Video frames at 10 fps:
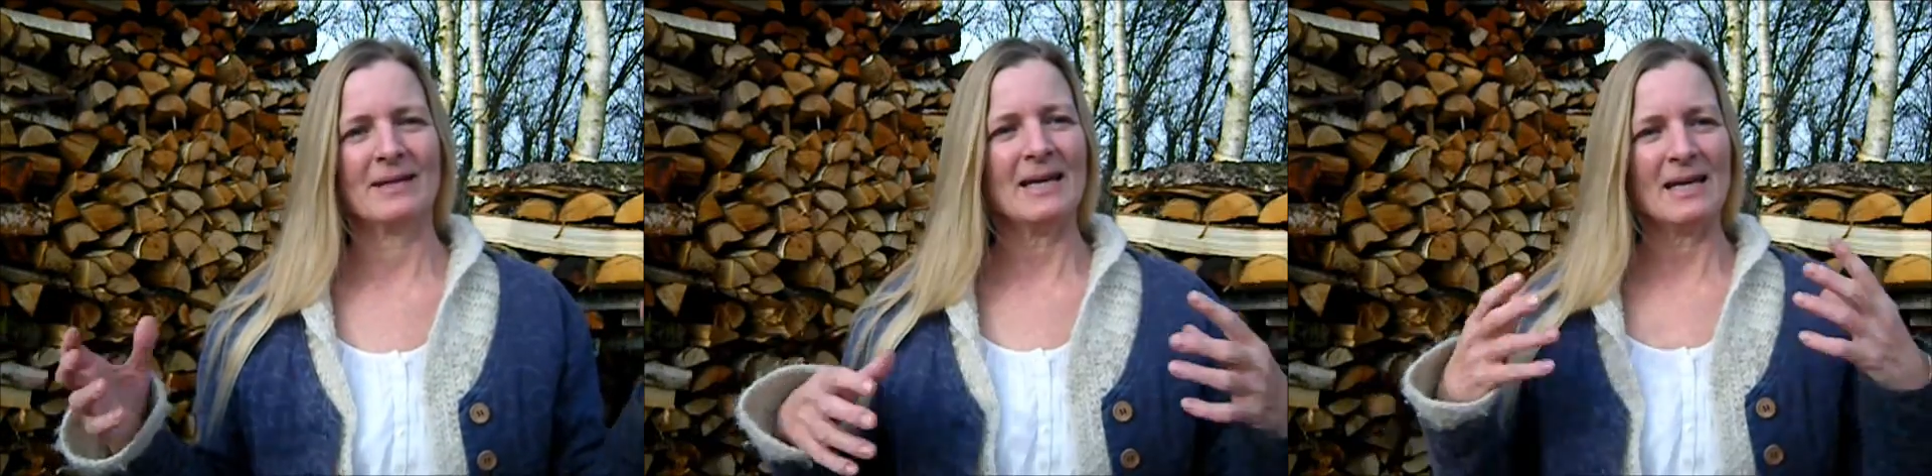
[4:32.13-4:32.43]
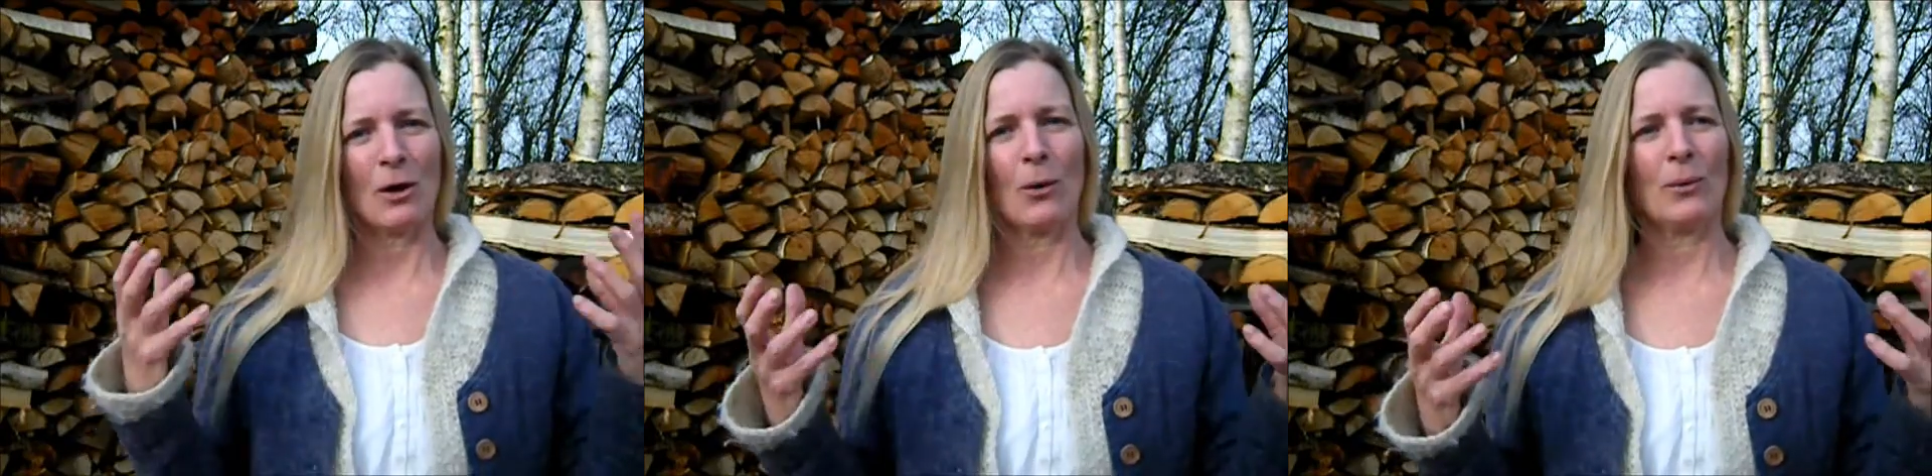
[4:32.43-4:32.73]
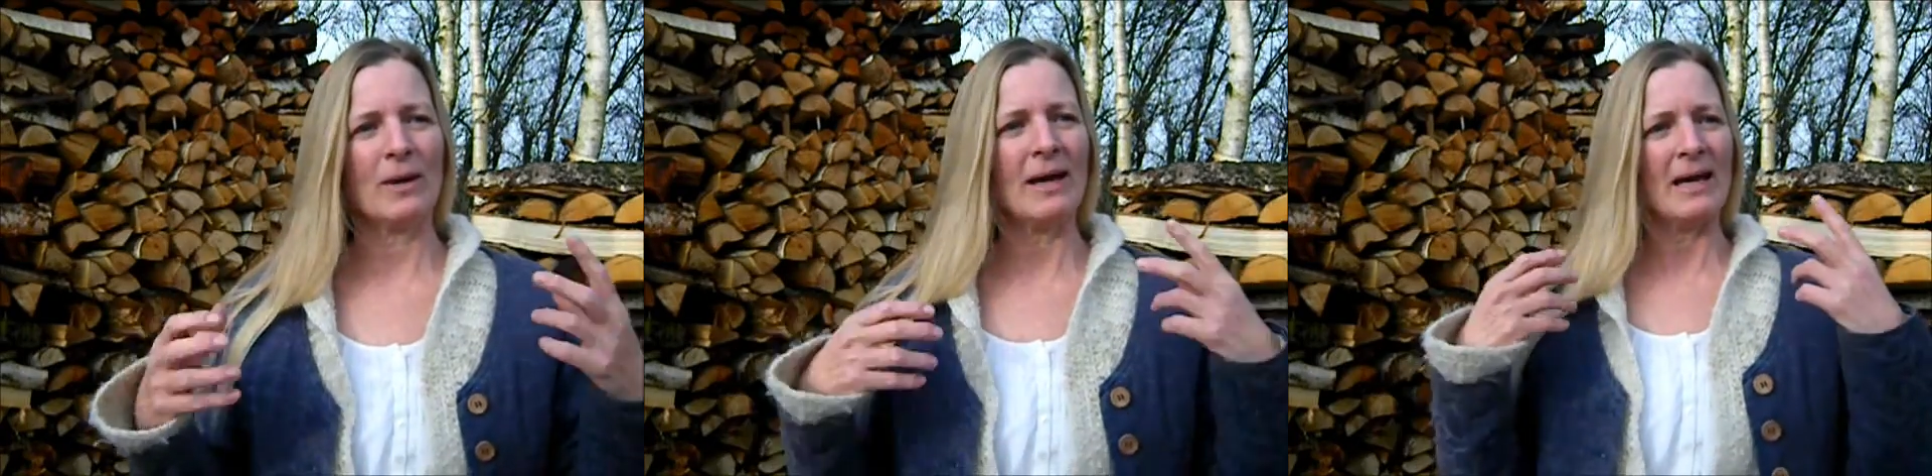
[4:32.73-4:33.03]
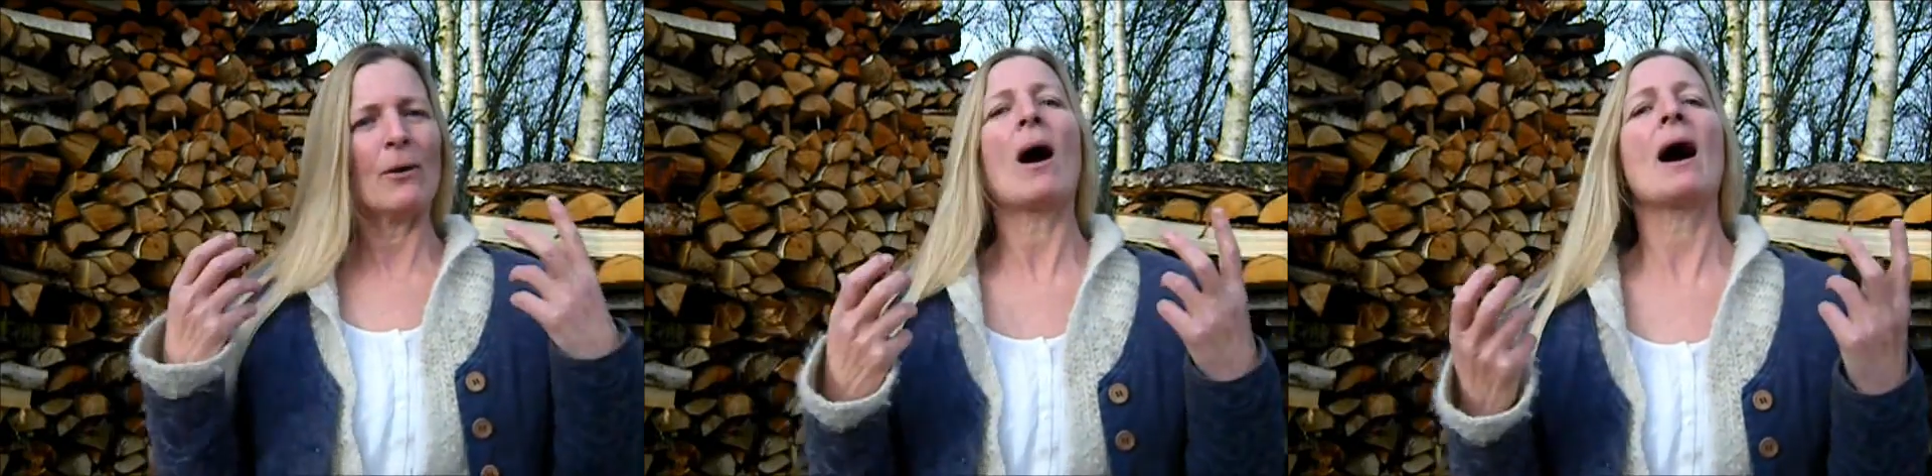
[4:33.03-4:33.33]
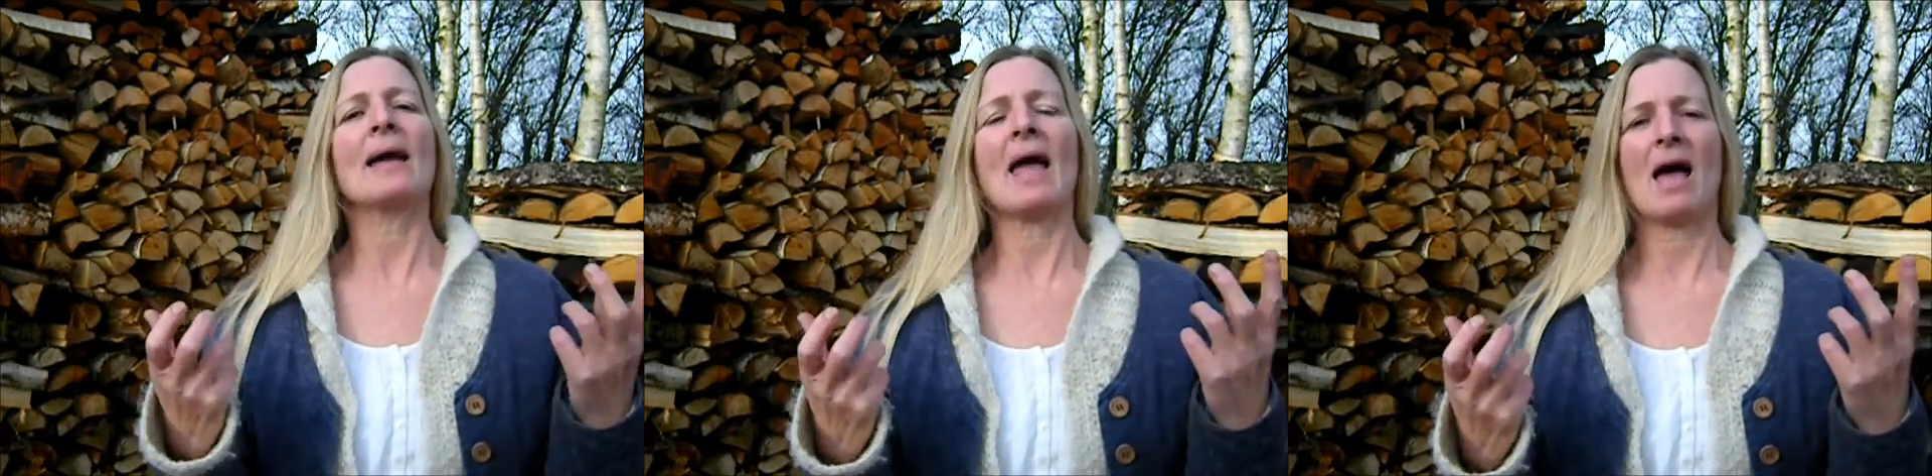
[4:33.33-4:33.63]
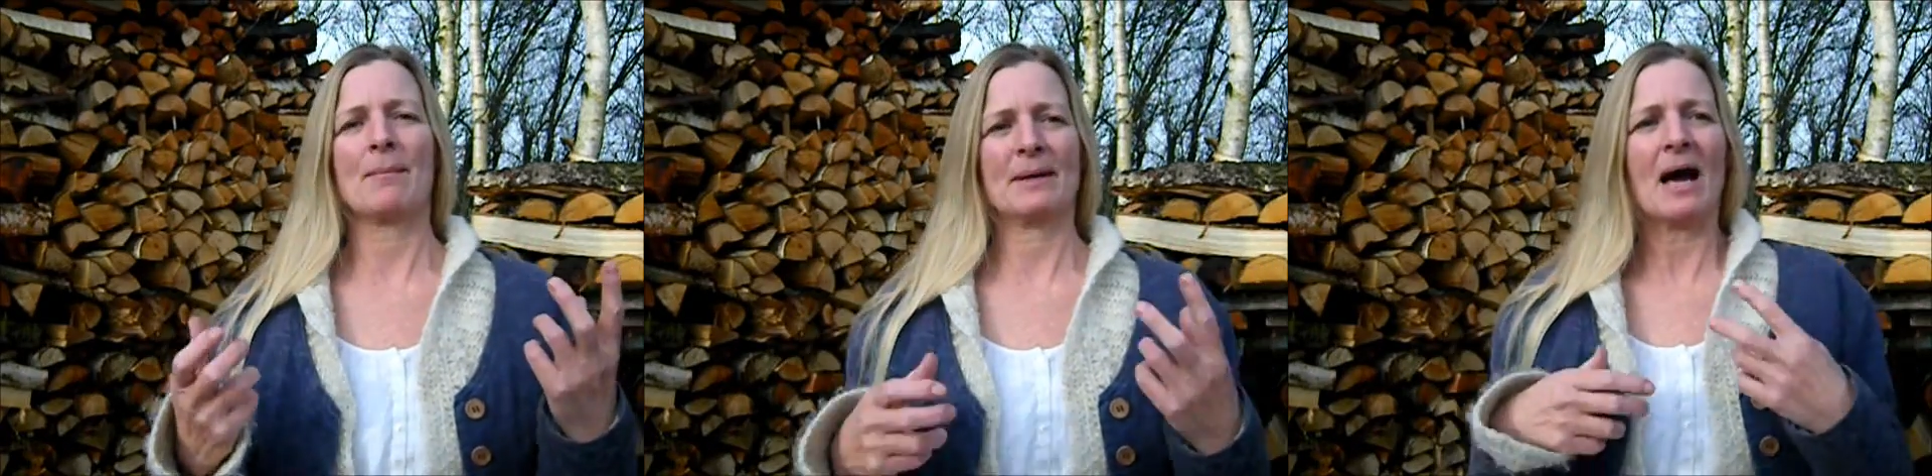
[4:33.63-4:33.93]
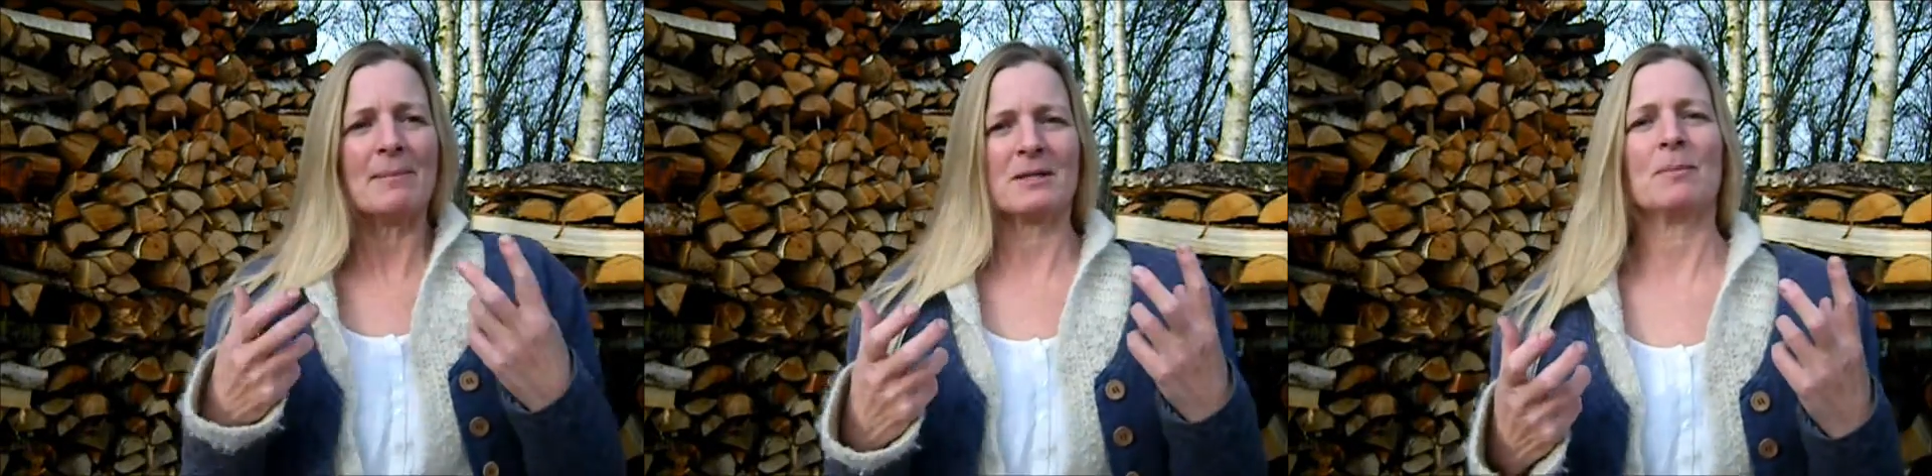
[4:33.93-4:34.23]
The ego. Here I am,
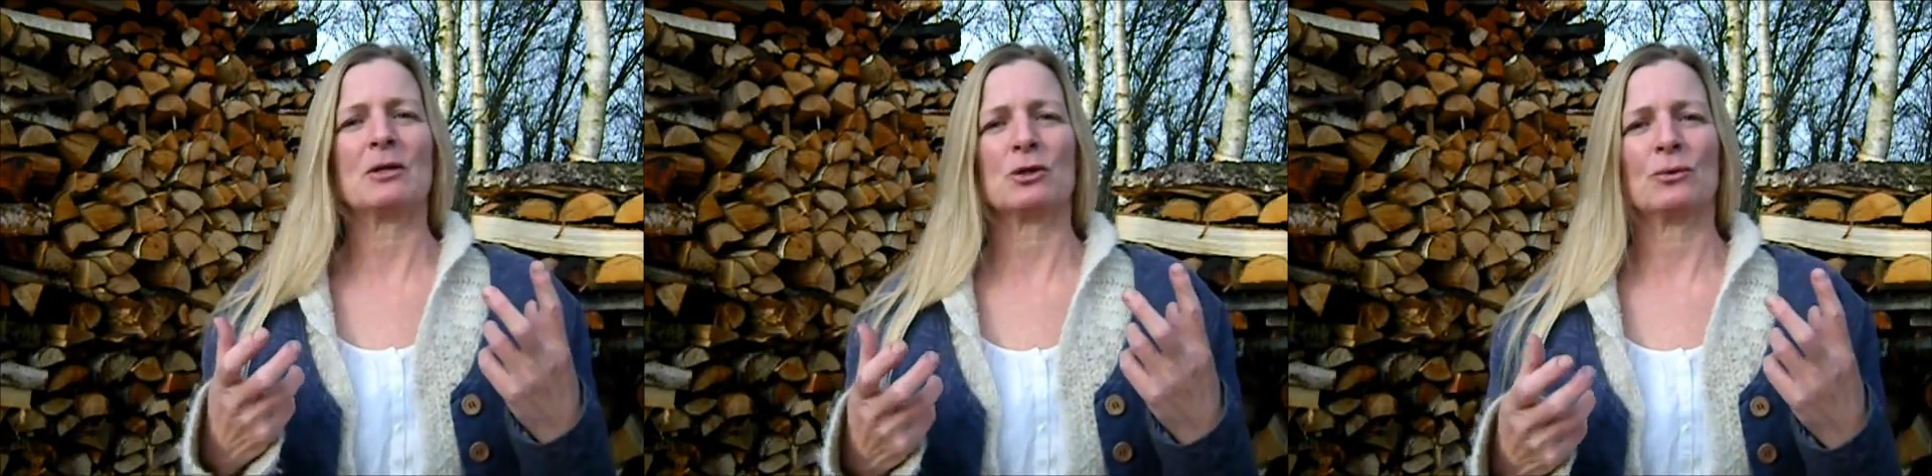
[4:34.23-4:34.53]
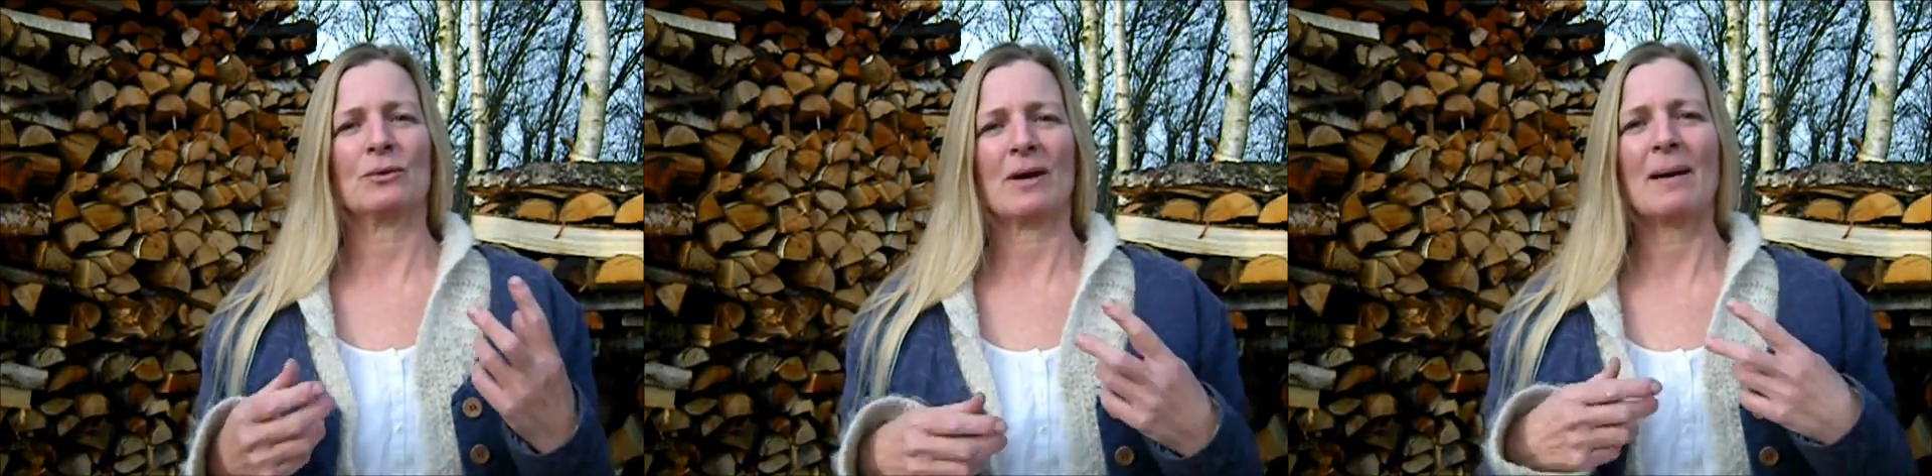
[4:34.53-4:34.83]
and I'm special.